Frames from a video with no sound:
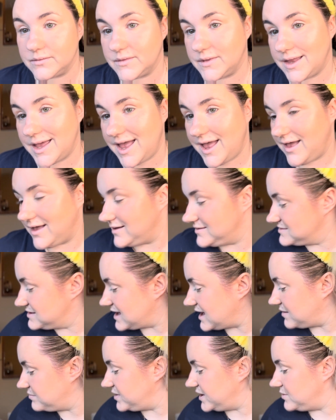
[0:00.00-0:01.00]
There,
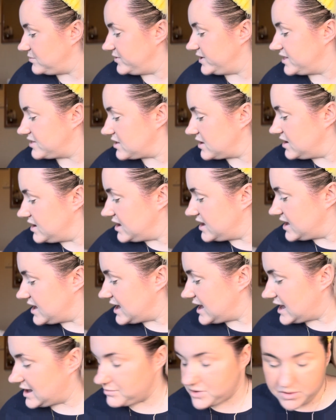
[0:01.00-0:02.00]
happy with
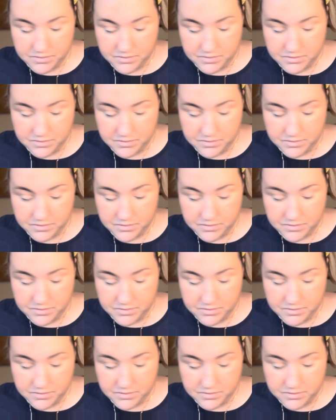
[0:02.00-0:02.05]
how my